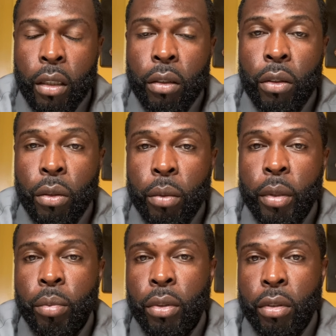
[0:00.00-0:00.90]
know the
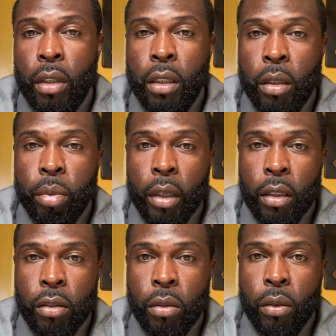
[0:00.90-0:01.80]
people you're selling your
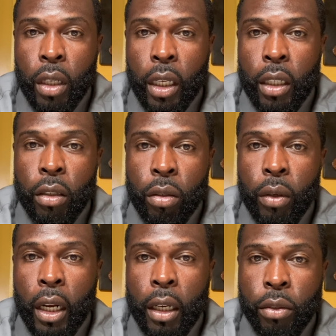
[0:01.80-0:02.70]
product to, and know
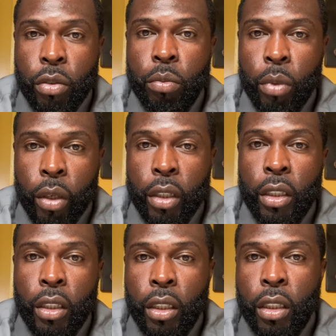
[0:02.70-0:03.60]
how to
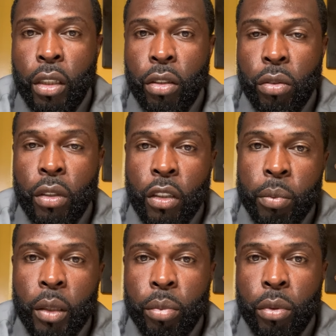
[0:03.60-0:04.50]
market to these
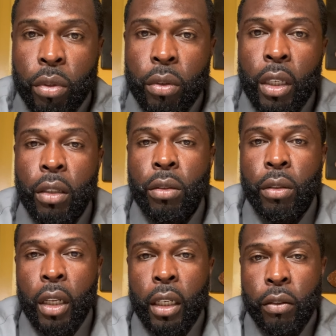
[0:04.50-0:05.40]
people. You can't do
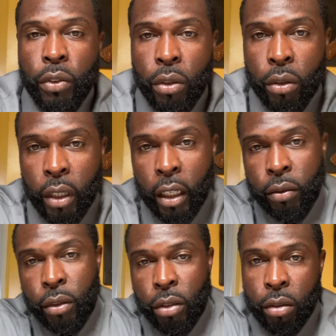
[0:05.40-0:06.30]
that if you don't
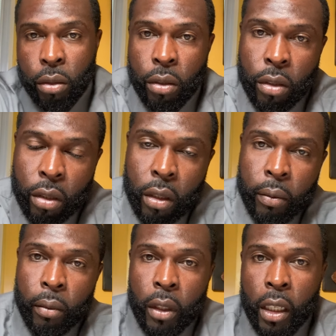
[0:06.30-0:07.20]
have research.
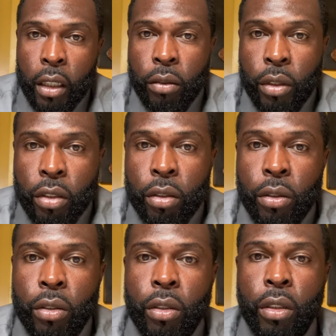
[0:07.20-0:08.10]
And
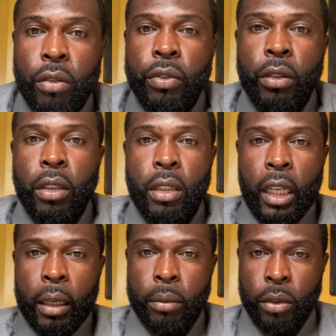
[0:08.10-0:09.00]
research starts from the
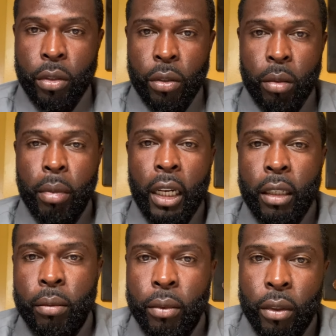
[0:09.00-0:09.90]
top to the
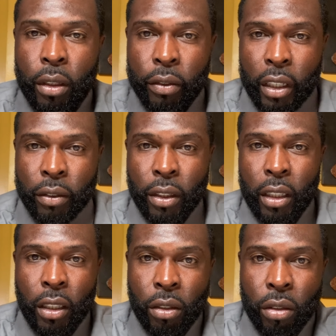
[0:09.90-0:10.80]
bottom of
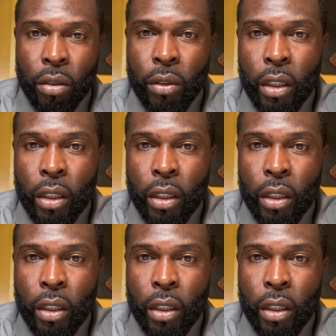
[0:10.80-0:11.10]
everything you do.